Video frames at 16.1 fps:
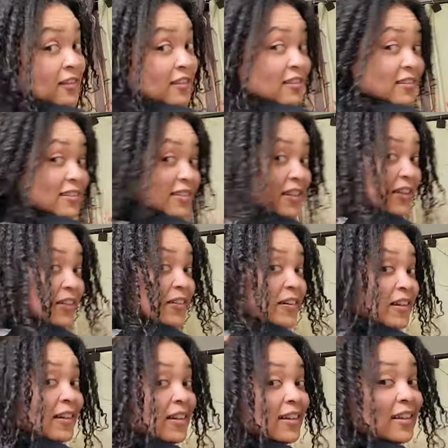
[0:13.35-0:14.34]
detangle
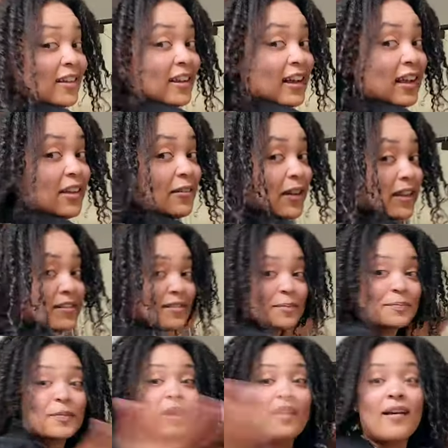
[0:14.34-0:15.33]
with ease first of
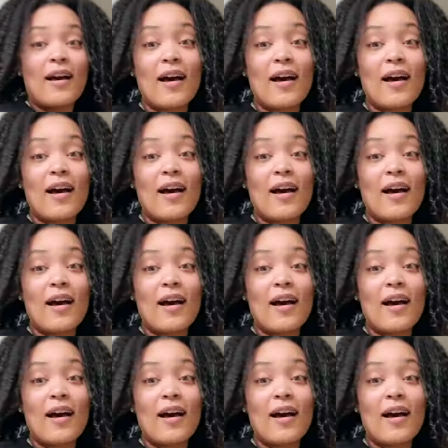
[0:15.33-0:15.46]
all,